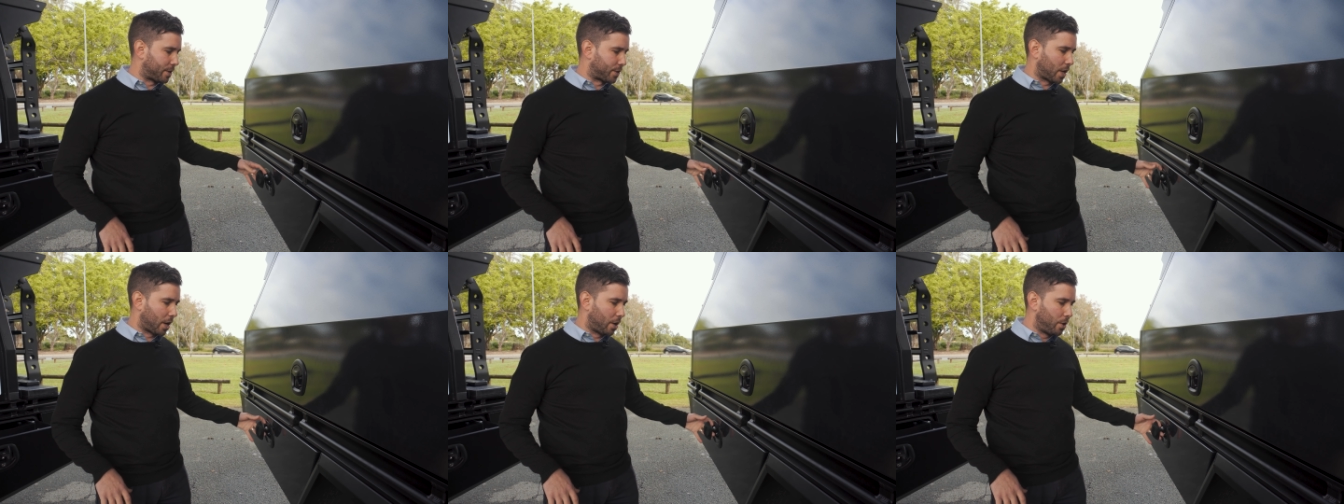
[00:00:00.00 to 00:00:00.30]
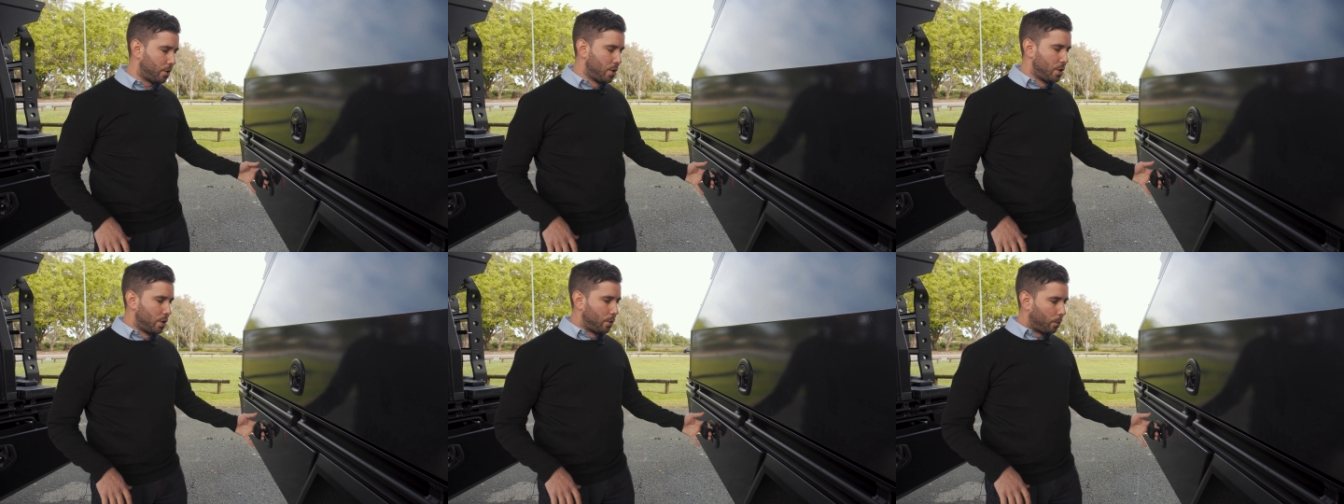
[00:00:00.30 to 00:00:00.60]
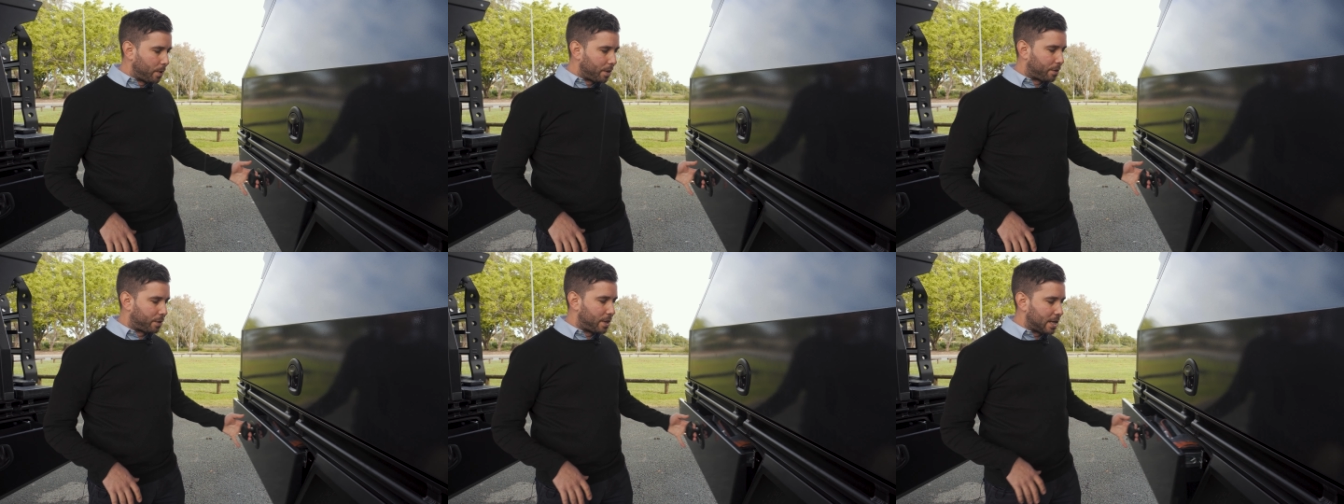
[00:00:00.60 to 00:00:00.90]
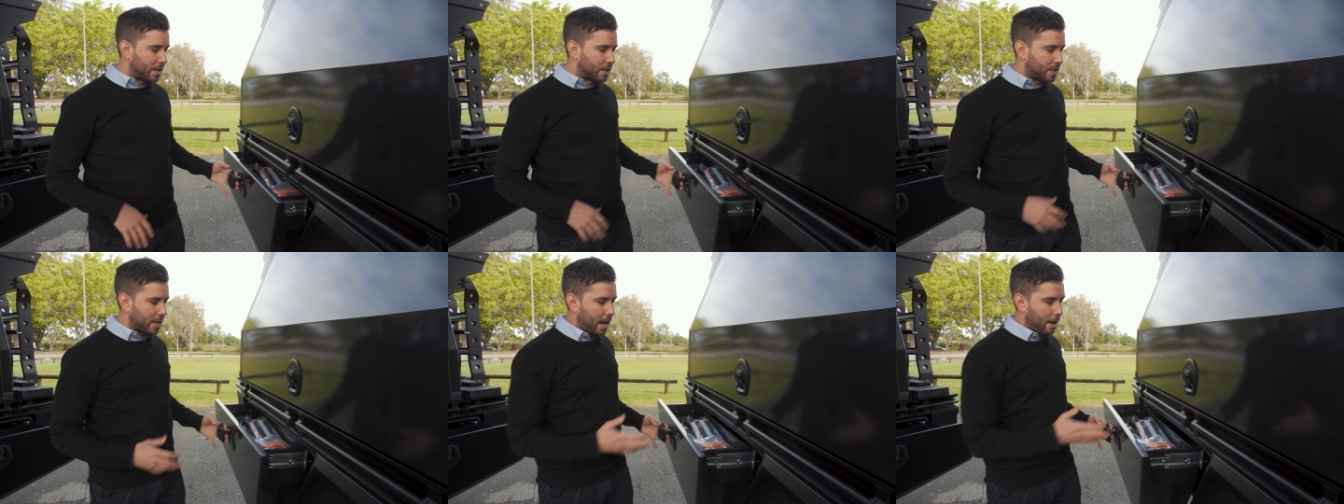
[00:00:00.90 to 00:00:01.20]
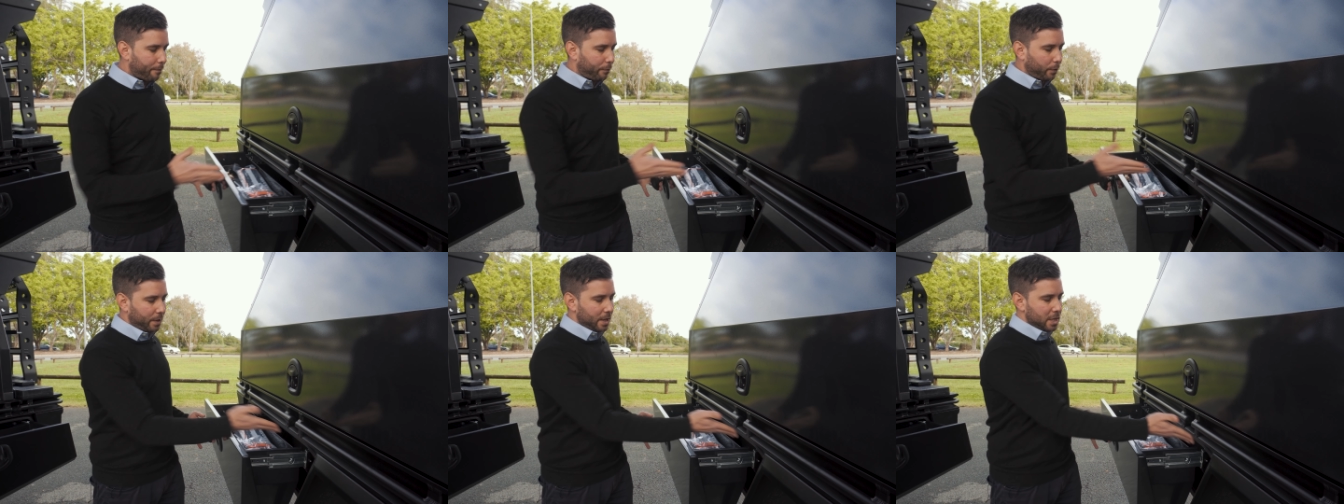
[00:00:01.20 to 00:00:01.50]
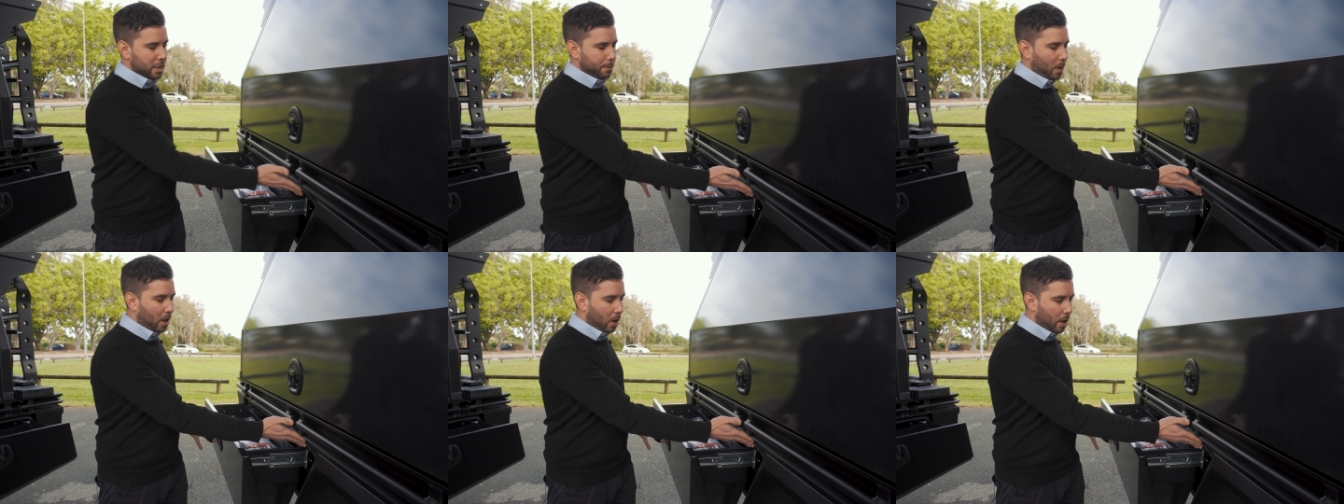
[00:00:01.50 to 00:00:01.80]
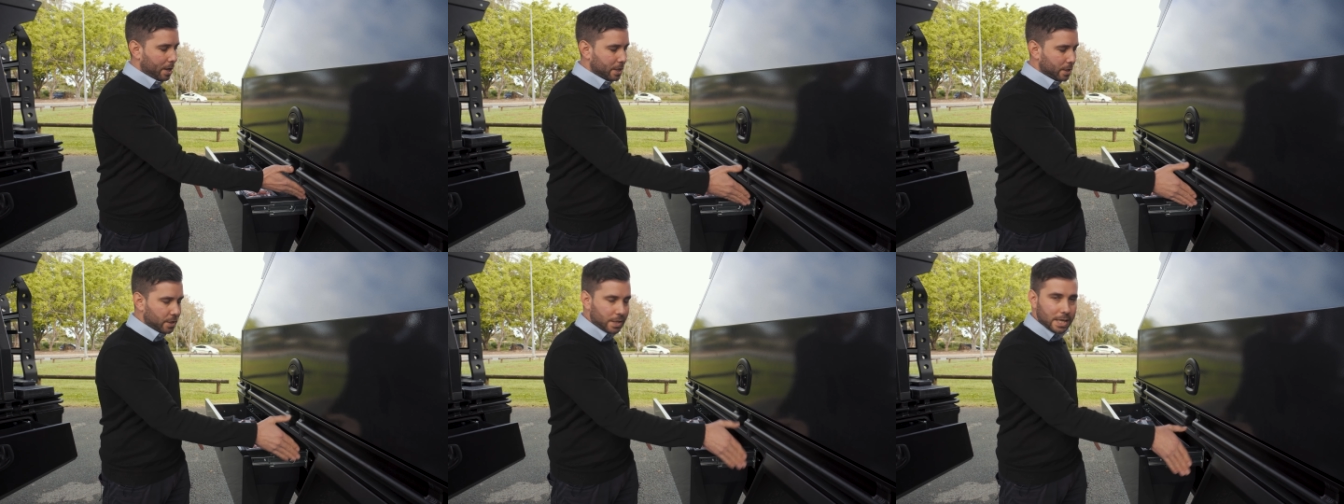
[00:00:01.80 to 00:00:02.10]
So with this, everything's
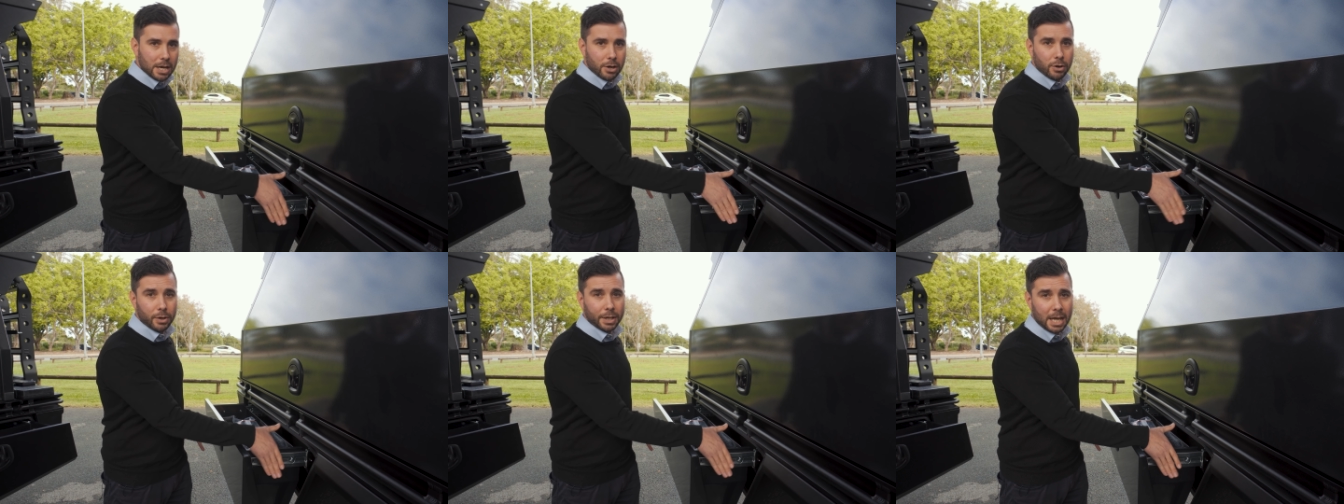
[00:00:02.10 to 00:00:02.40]
behind the seal.